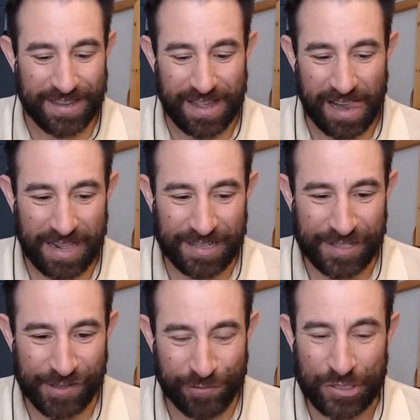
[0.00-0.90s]
And so
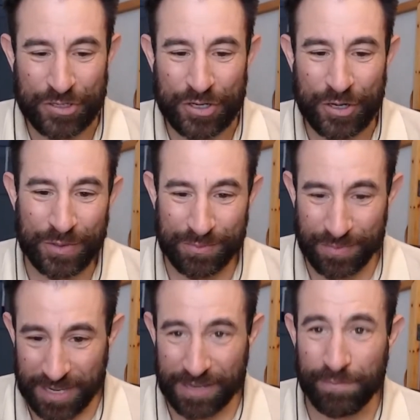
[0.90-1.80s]
this year was
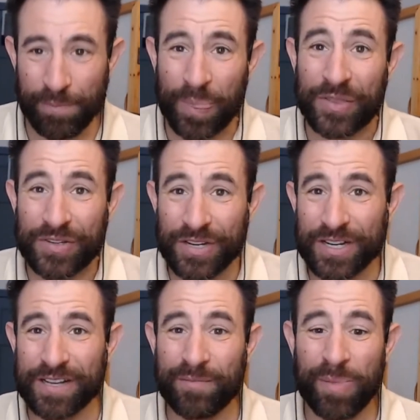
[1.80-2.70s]
me, the duck.
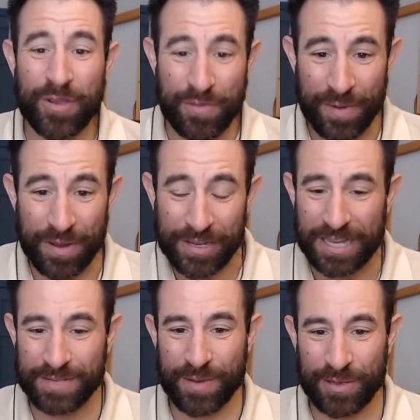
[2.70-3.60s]
You guys
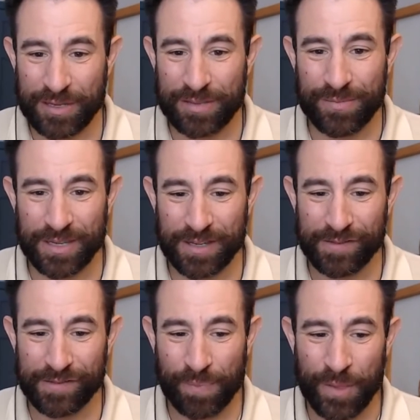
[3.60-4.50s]
might look at me,
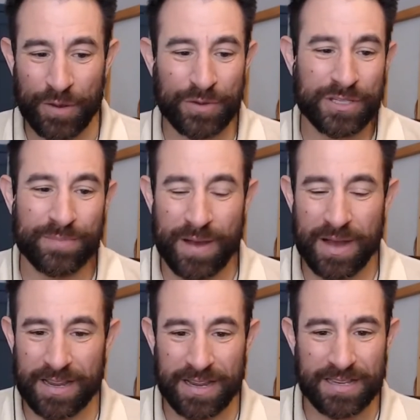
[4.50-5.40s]
the host of the
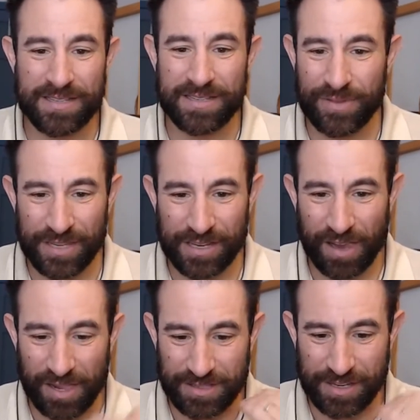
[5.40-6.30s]
podcast and everything,
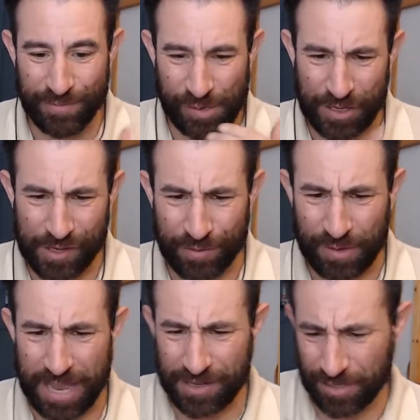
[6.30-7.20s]
say, well,
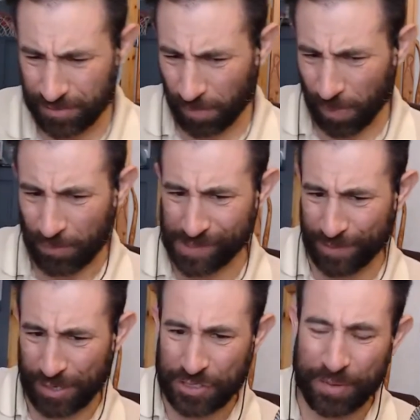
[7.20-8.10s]
Ken just was able to
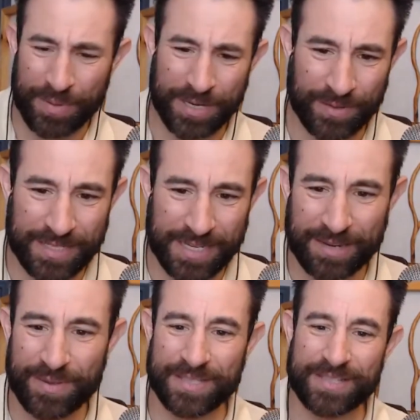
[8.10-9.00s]
jump into a second
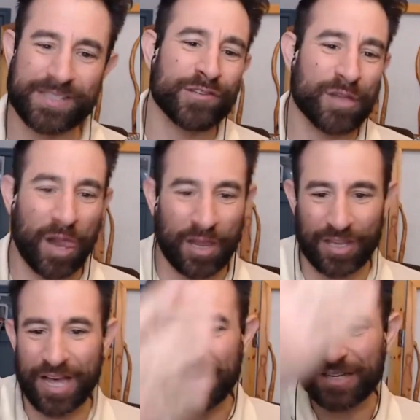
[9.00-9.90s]
business and just
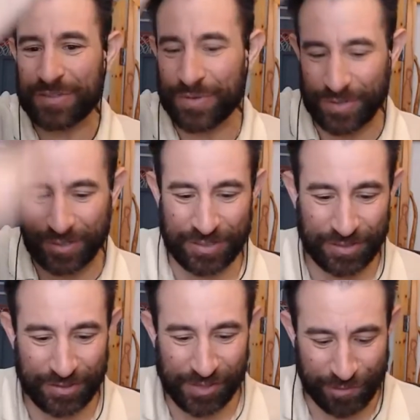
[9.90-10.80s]
glide towards
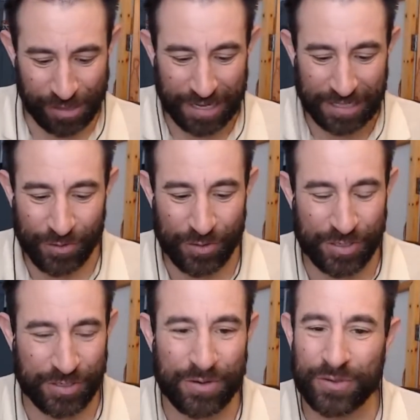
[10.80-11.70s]
his
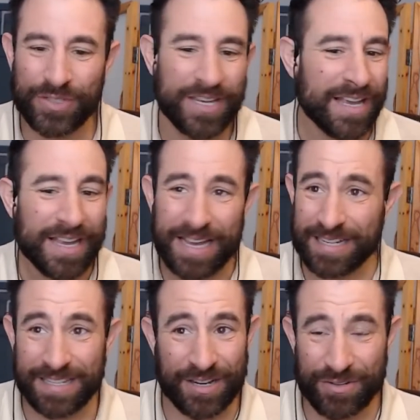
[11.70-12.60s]
goals. That's
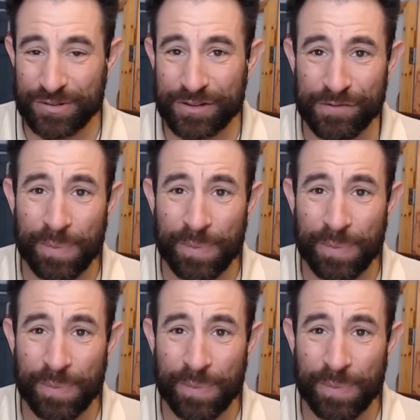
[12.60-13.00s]
not true.